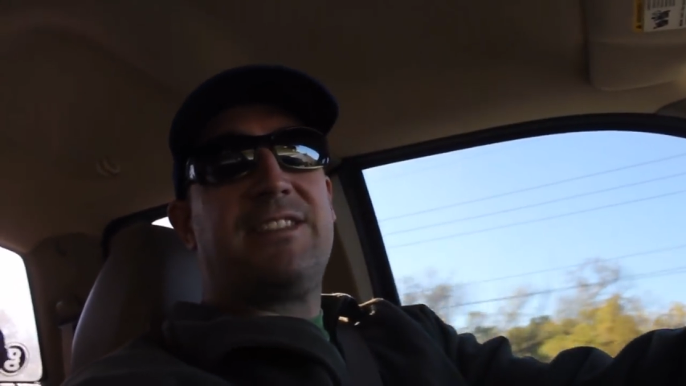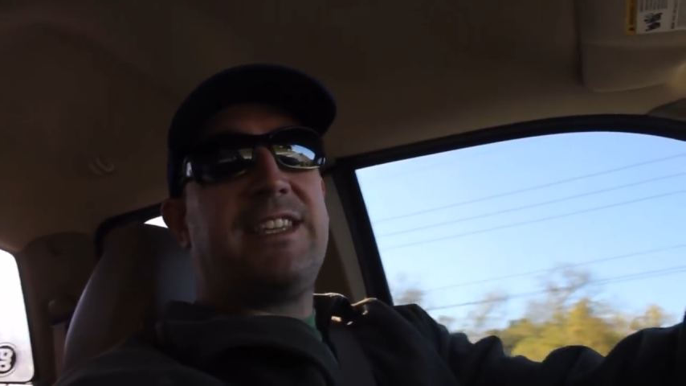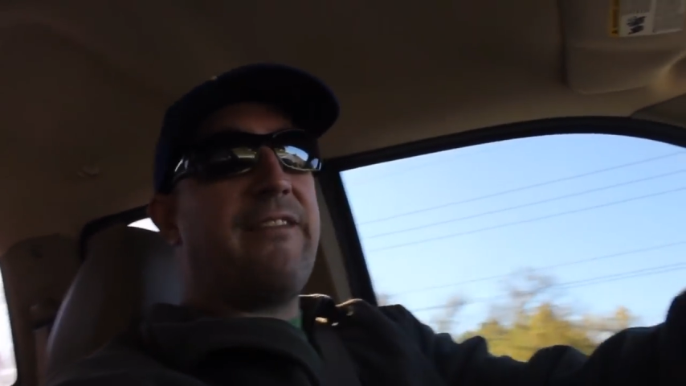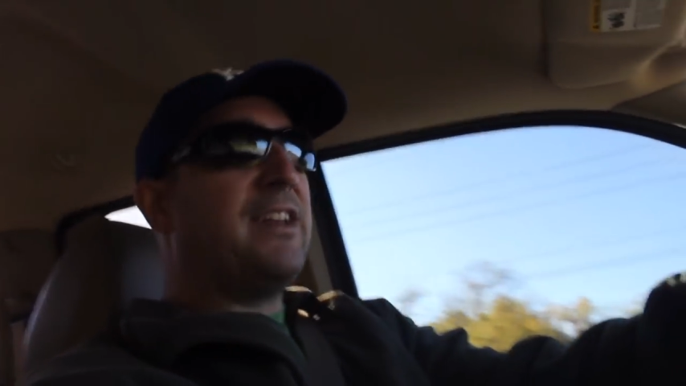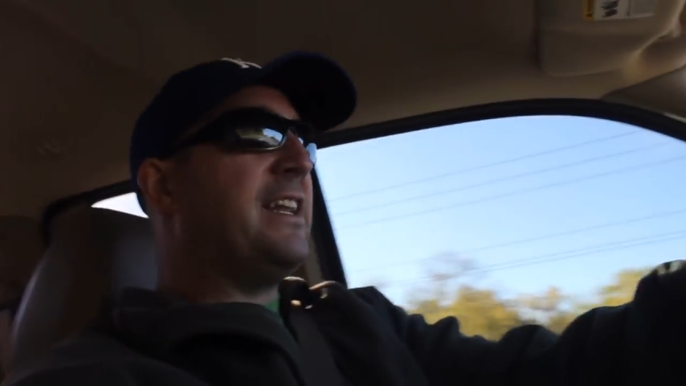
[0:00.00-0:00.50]

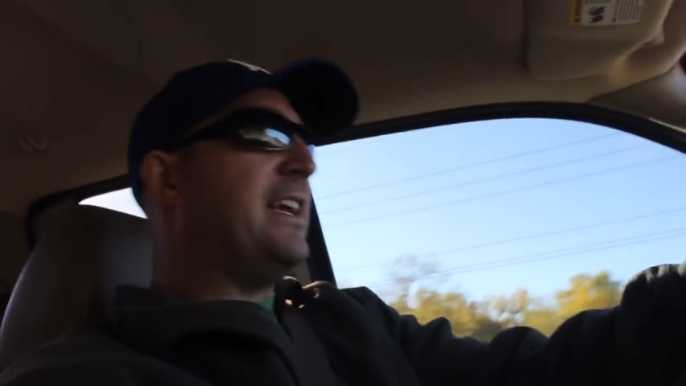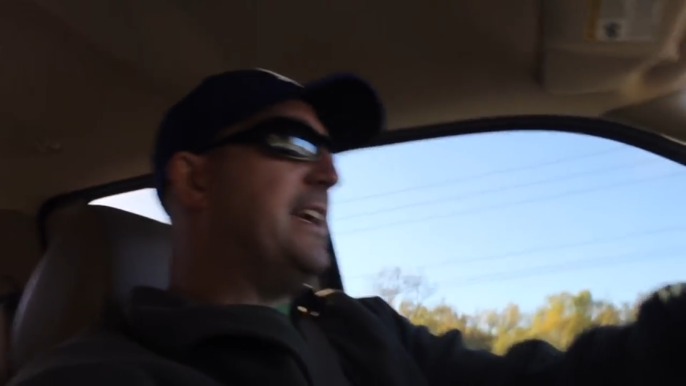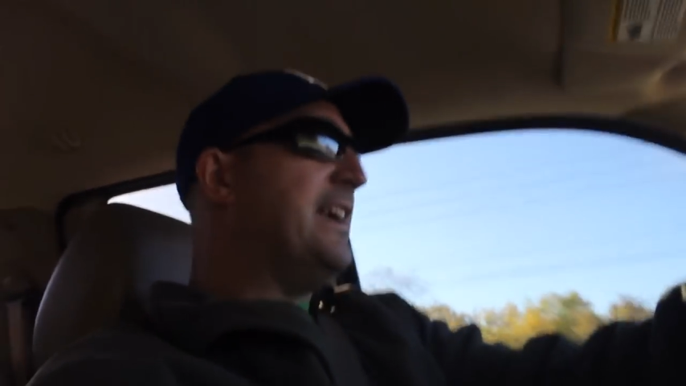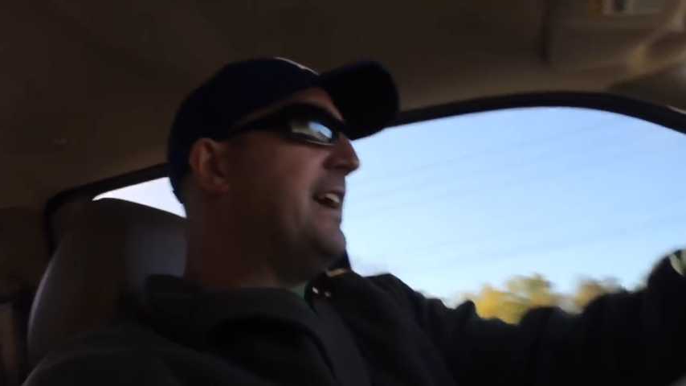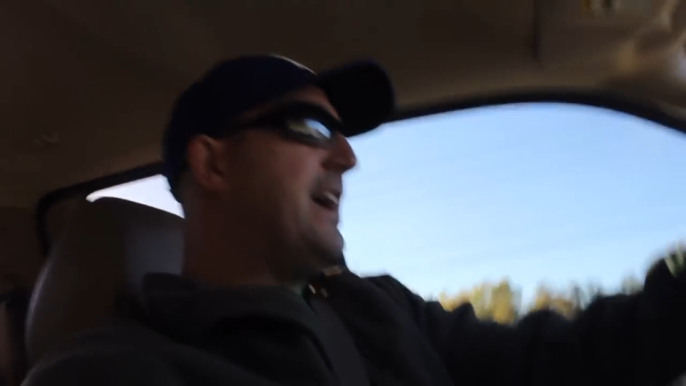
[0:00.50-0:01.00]

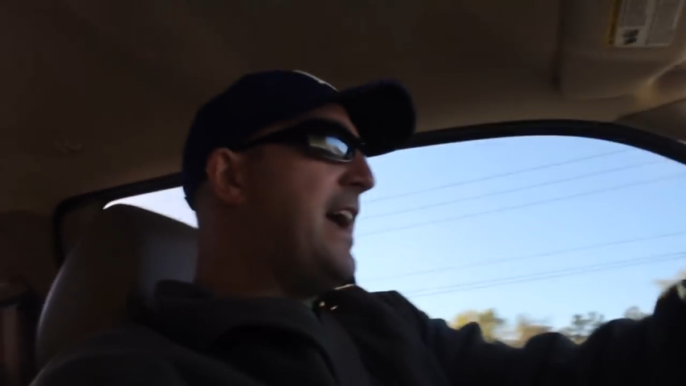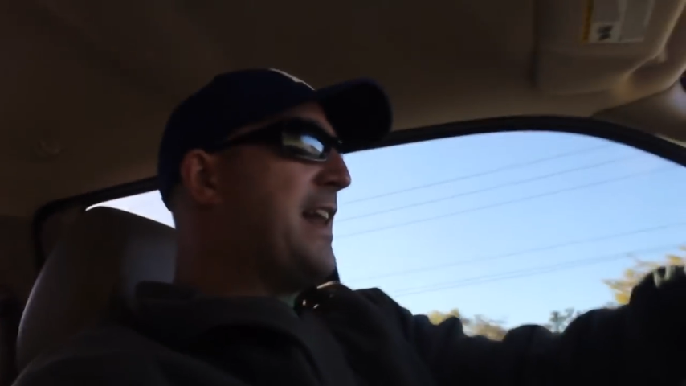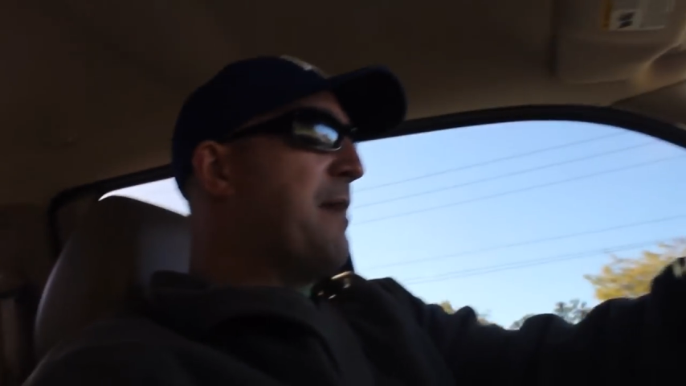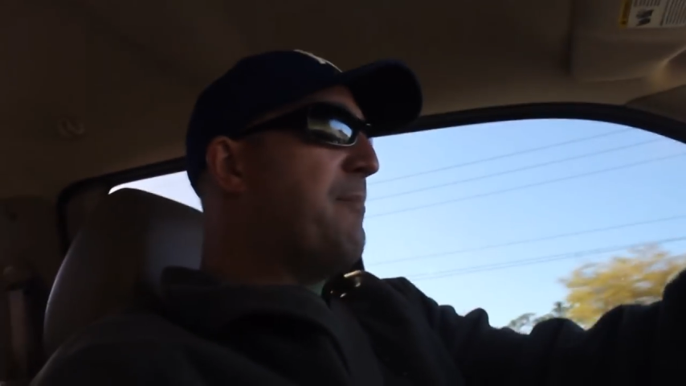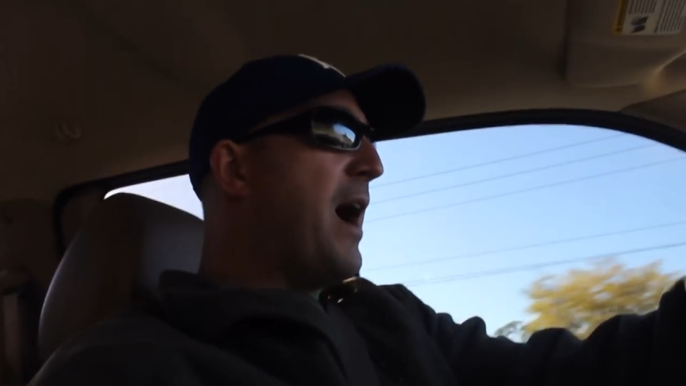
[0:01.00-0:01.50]
70
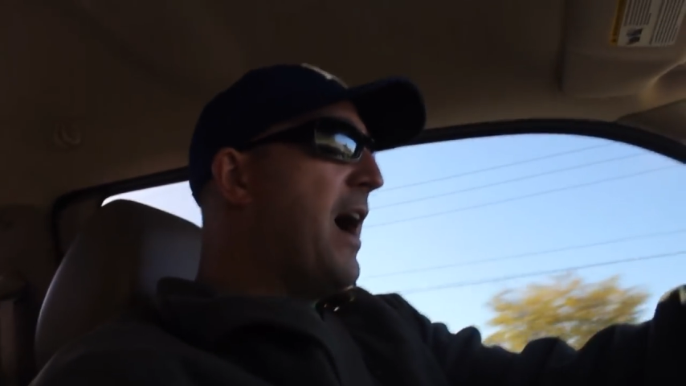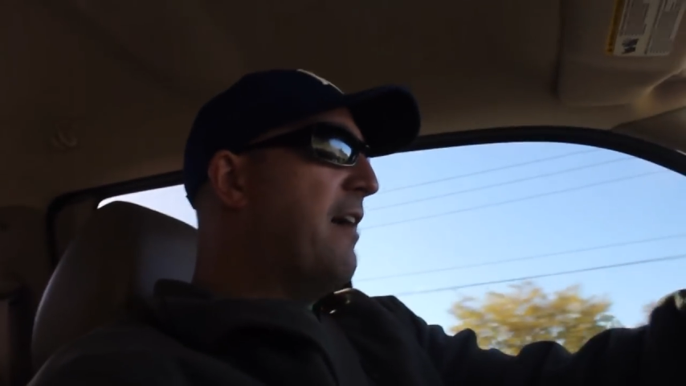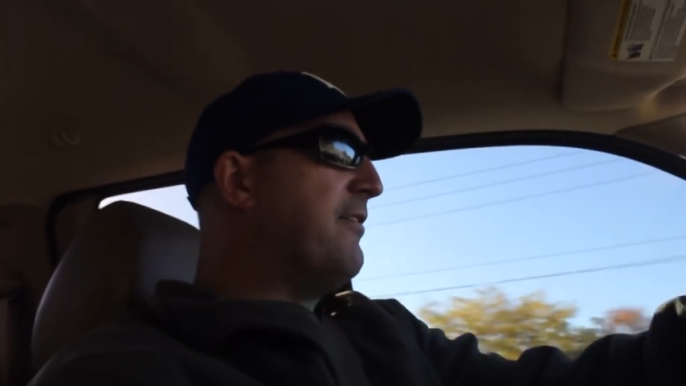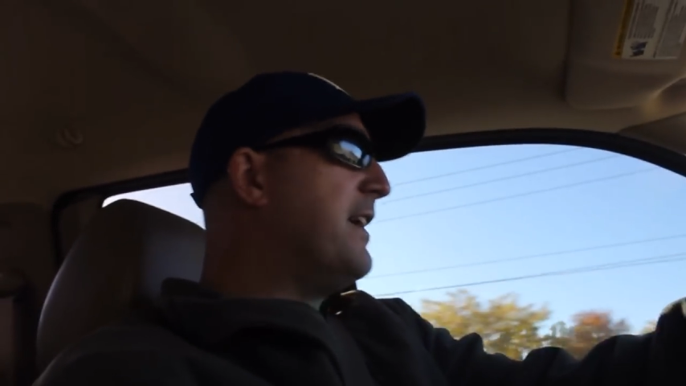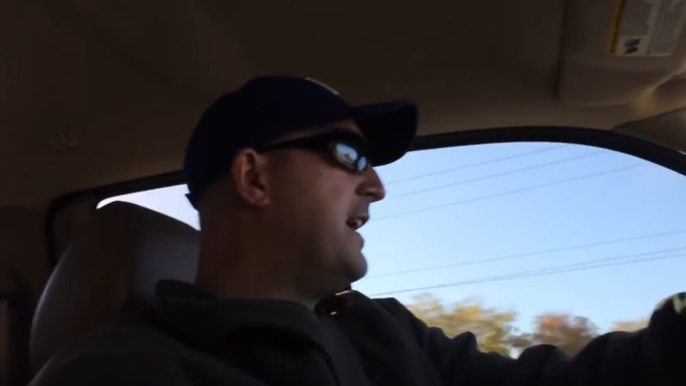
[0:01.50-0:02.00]
and
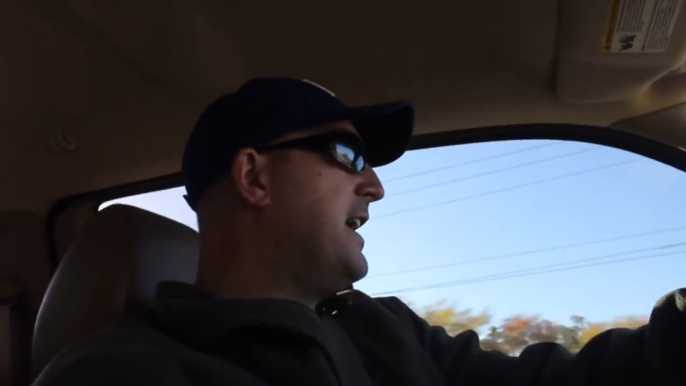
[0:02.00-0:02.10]
above.